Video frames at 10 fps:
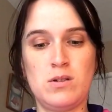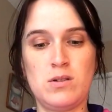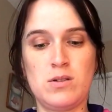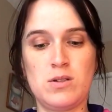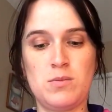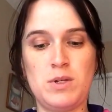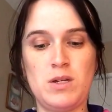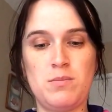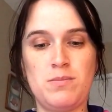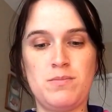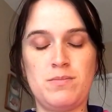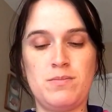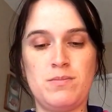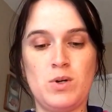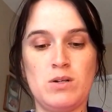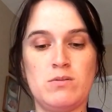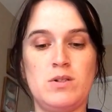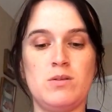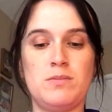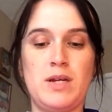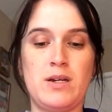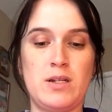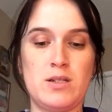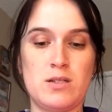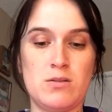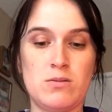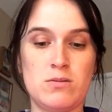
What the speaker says: should be, well, nope, now it is.